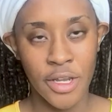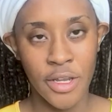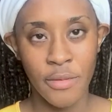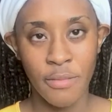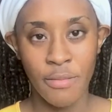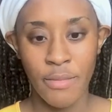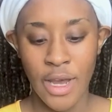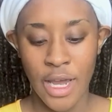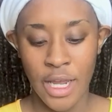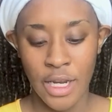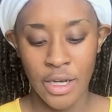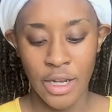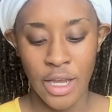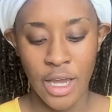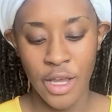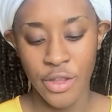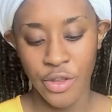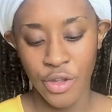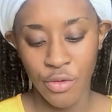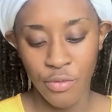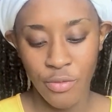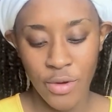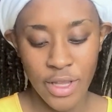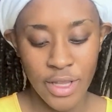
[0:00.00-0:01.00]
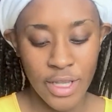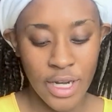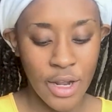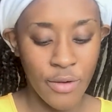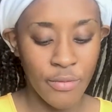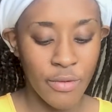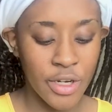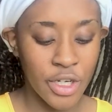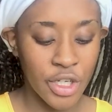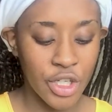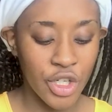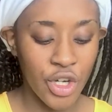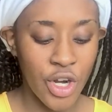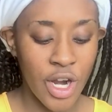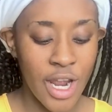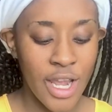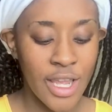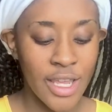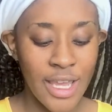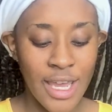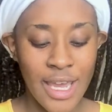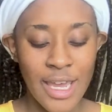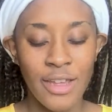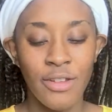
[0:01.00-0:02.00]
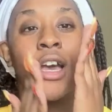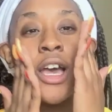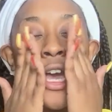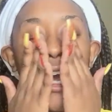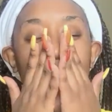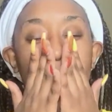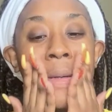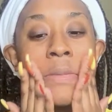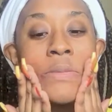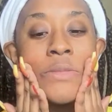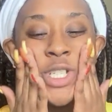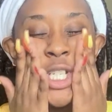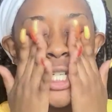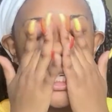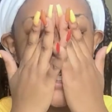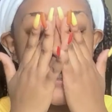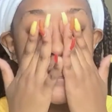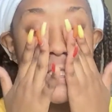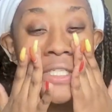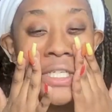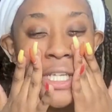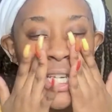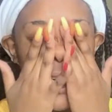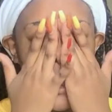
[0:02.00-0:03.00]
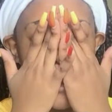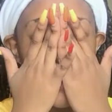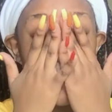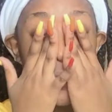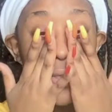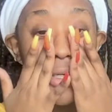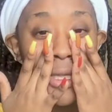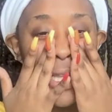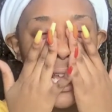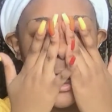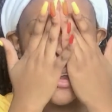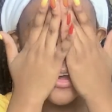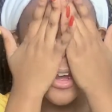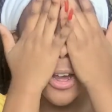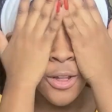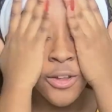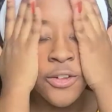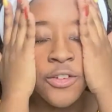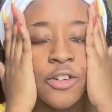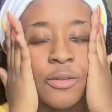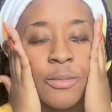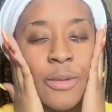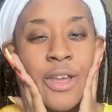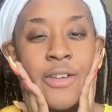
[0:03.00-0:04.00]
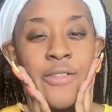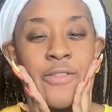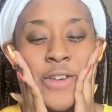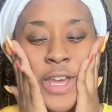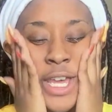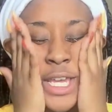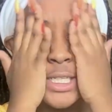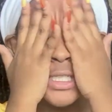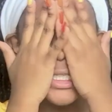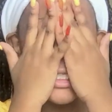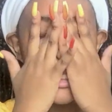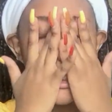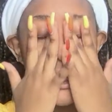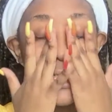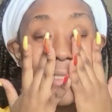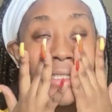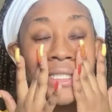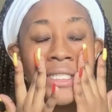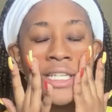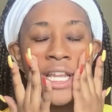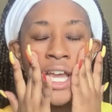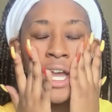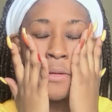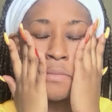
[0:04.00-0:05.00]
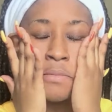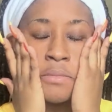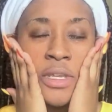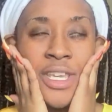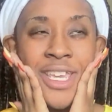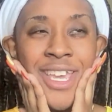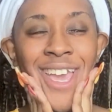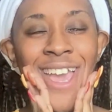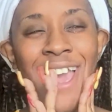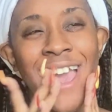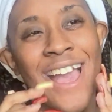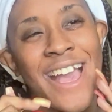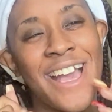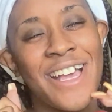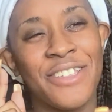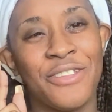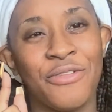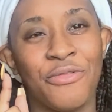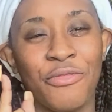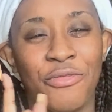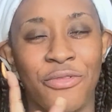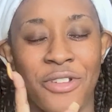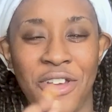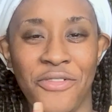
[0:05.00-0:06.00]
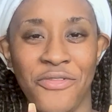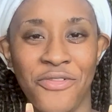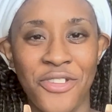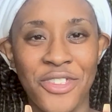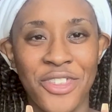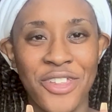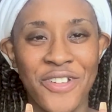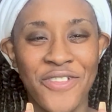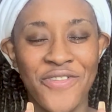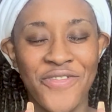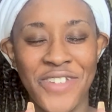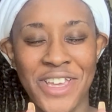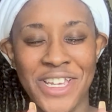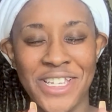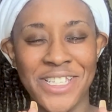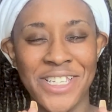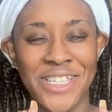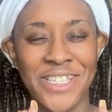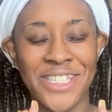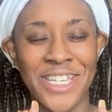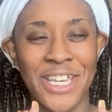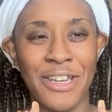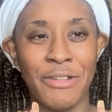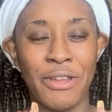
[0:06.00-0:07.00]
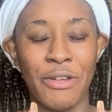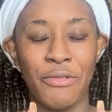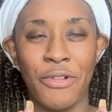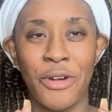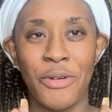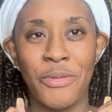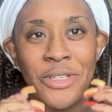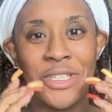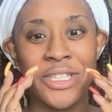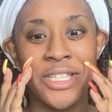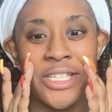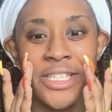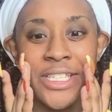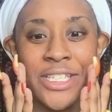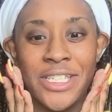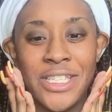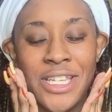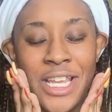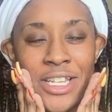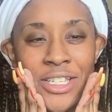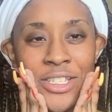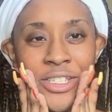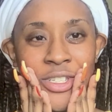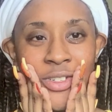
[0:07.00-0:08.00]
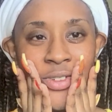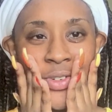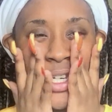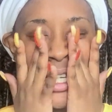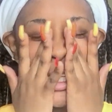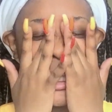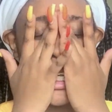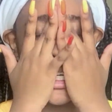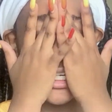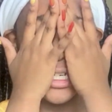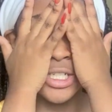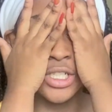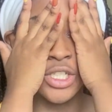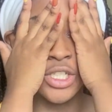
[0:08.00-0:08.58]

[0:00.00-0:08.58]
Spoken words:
my other one that I want to try yet. I'm just gonna put that all over my face, and let's not be as rough with our faces like we were with the sunscreen, like